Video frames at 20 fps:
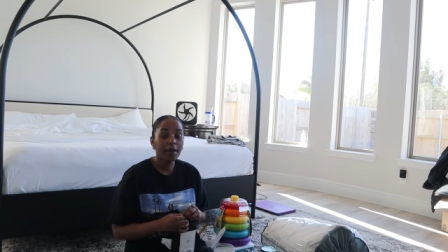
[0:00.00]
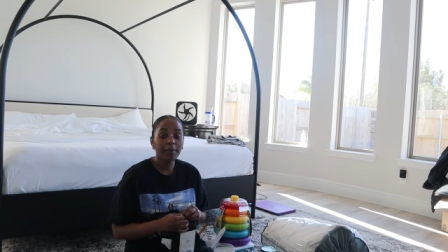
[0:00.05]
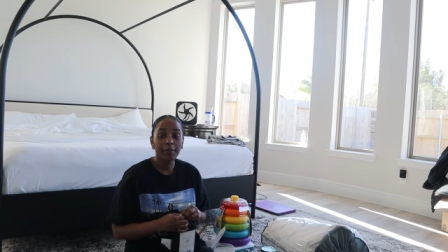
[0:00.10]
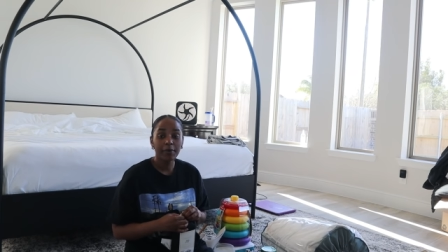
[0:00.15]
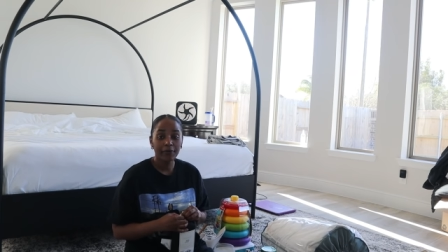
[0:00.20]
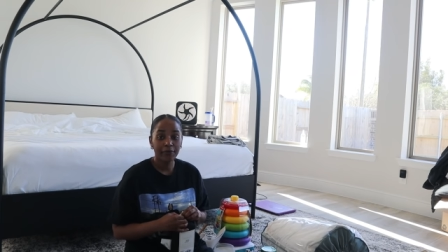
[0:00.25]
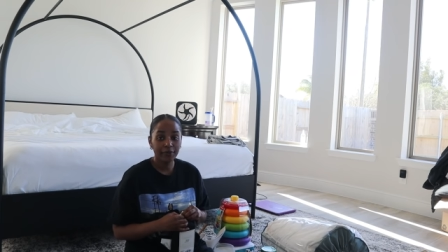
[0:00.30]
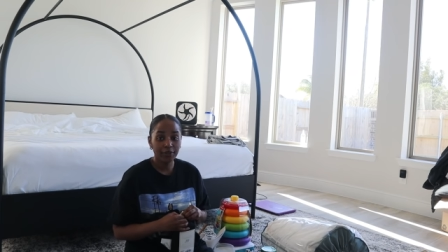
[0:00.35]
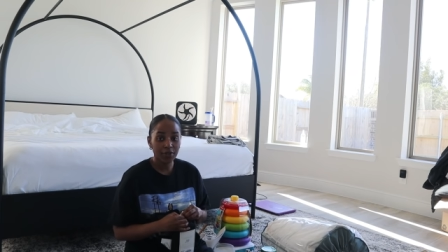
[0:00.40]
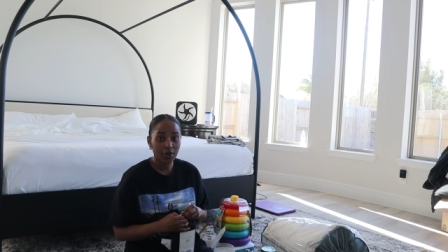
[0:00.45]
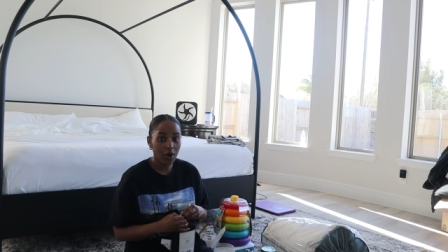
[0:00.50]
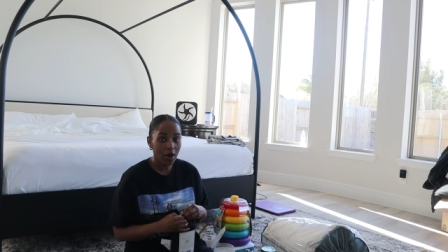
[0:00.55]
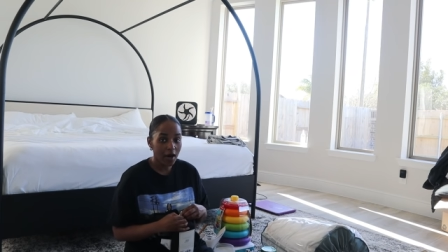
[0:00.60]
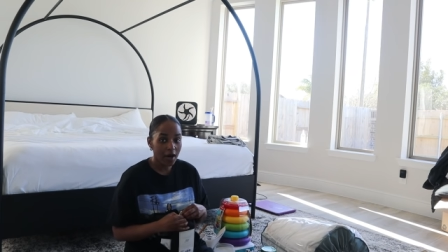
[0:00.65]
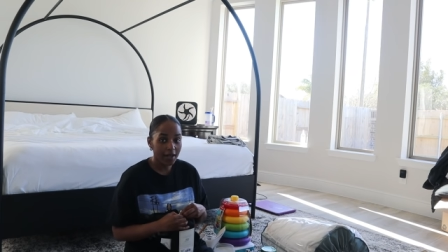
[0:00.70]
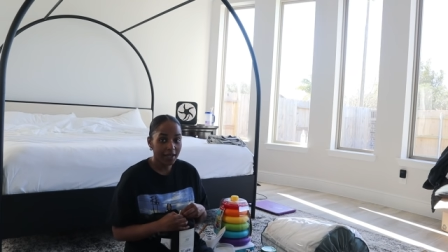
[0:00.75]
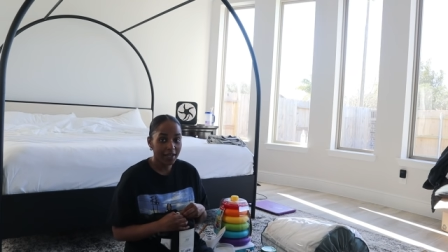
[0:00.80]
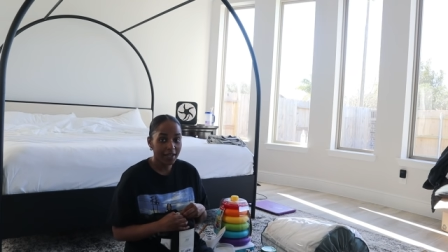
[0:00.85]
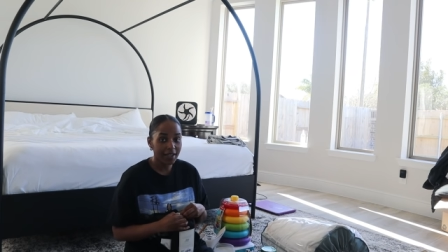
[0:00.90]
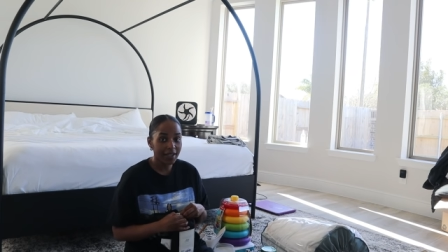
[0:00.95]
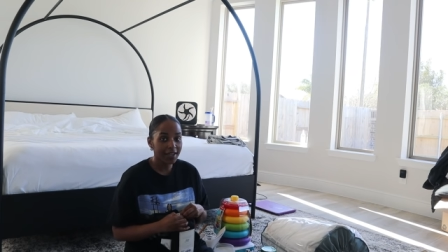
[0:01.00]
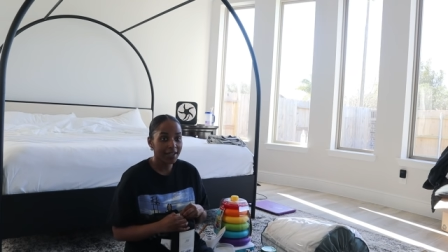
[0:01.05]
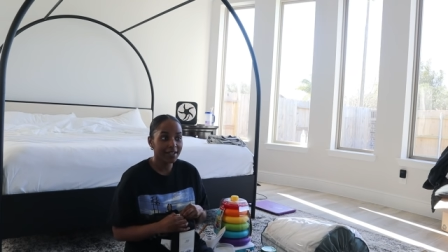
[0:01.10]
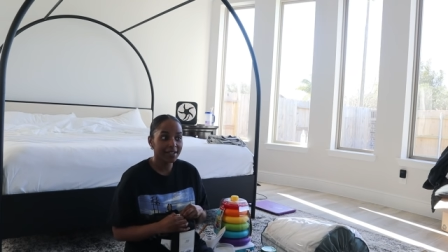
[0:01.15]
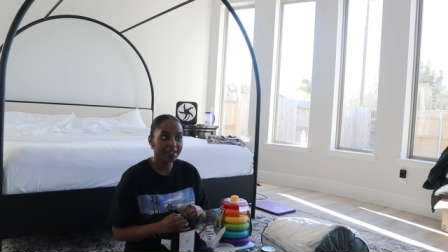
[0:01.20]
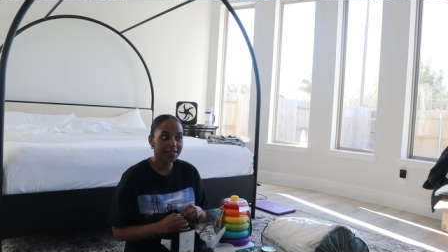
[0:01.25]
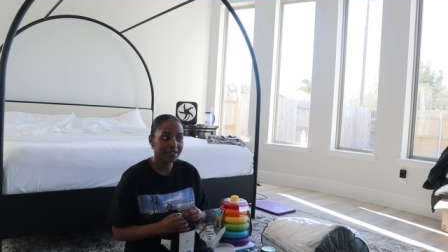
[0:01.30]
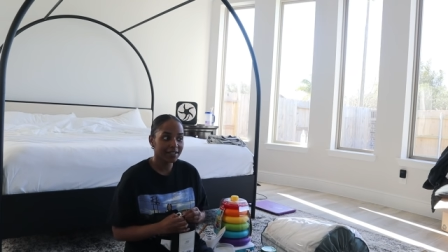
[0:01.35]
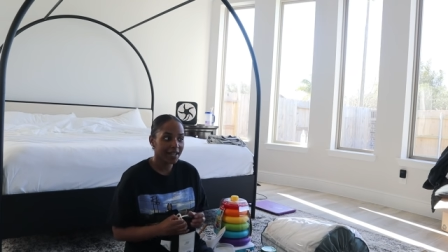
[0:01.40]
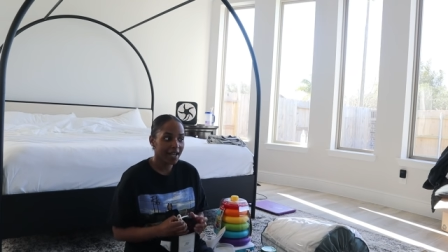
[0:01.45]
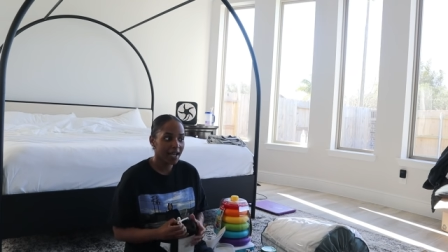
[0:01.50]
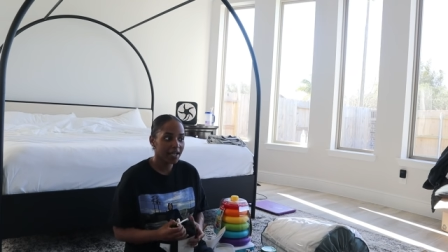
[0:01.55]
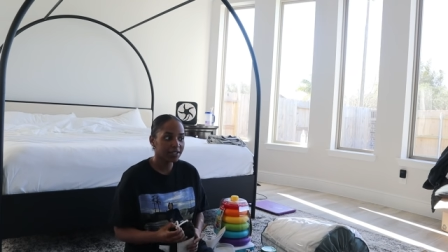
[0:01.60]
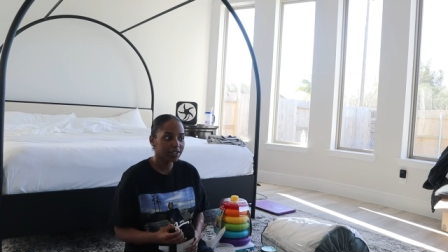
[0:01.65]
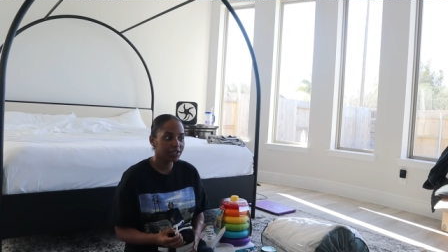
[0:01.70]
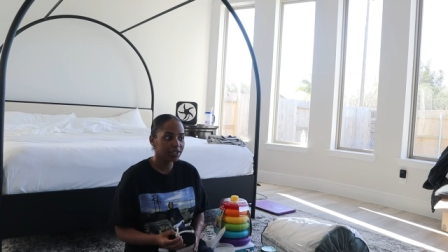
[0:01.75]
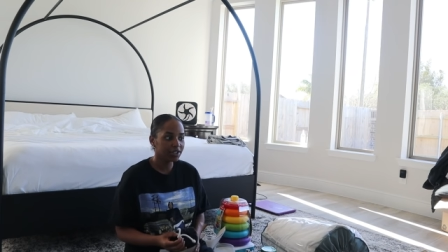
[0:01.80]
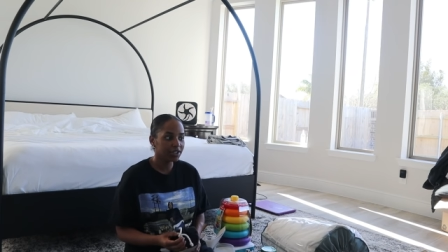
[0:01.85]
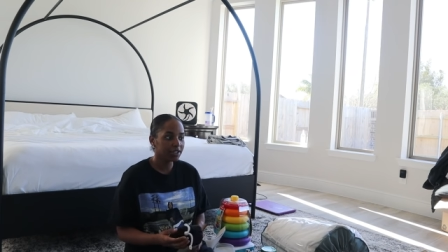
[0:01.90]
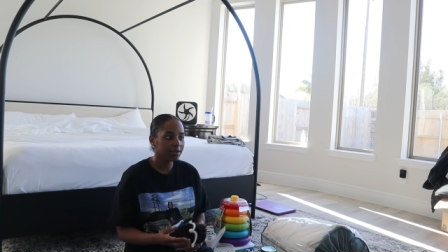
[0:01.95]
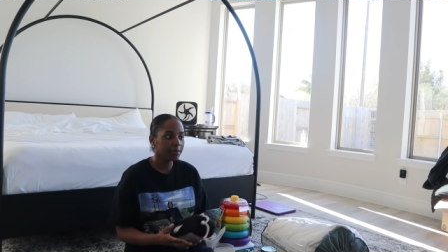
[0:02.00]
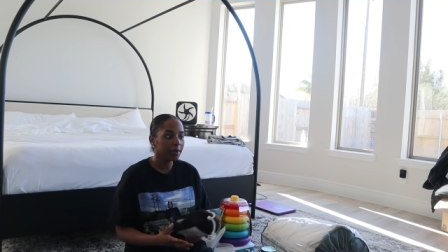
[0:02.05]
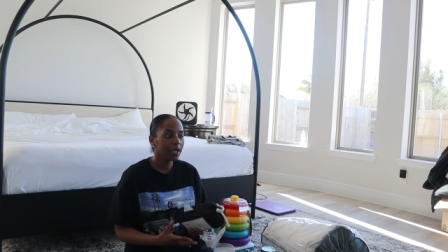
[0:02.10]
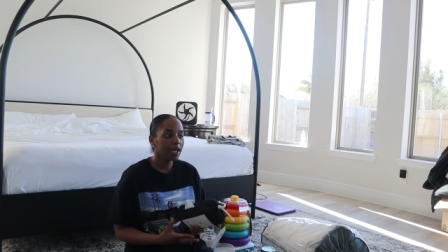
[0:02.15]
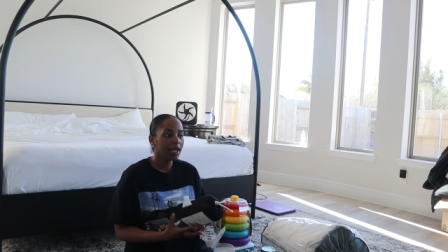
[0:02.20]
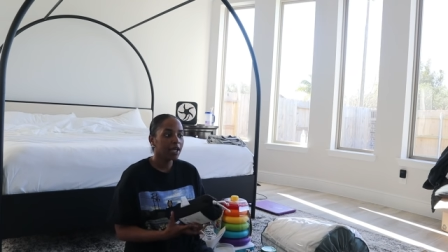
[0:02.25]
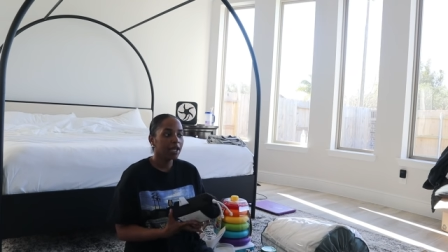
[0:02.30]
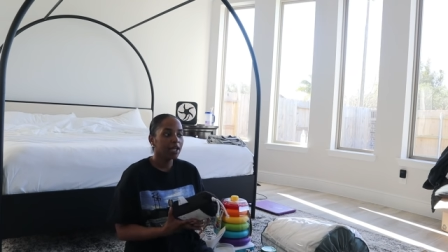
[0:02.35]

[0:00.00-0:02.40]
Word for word: But for Target, it is not cheap.